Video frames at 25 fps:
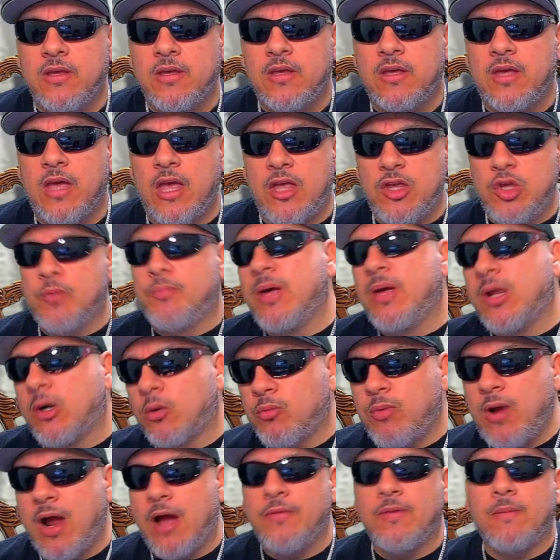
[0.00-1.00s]
and you've been
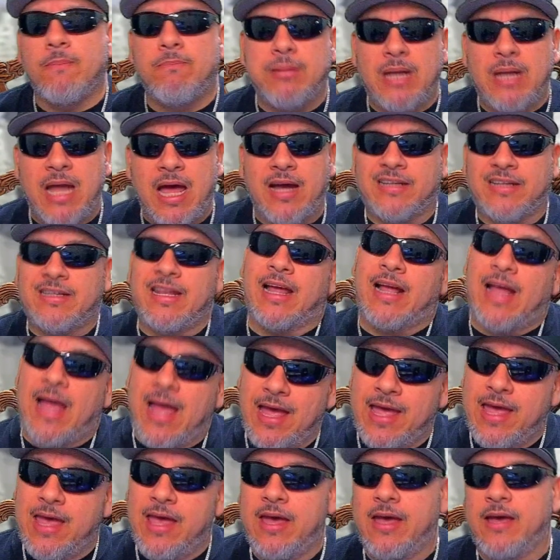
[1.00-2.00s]
around the block like I
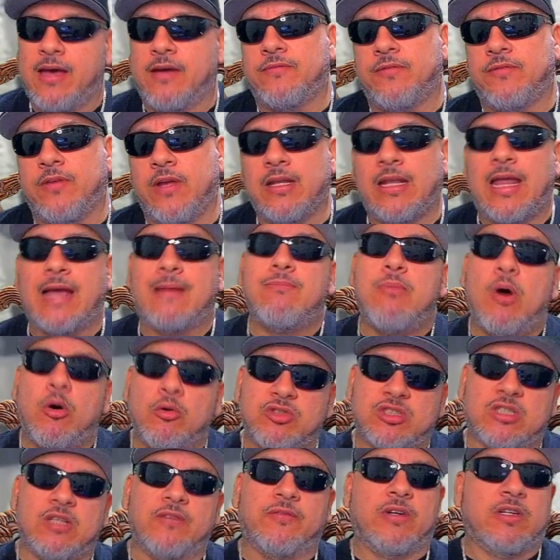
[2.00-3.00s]
have, and like most
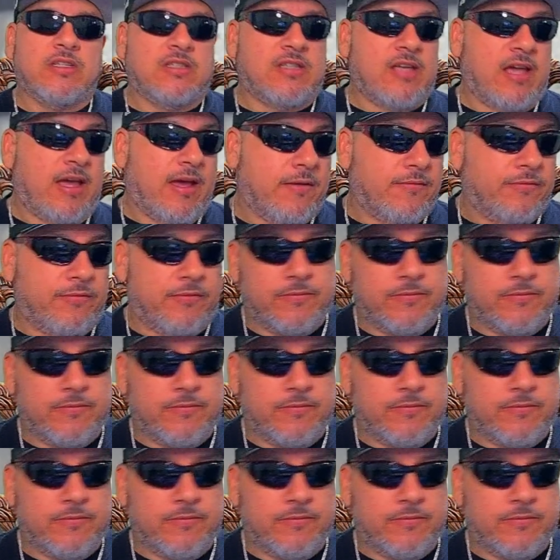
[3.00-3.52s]
of us have,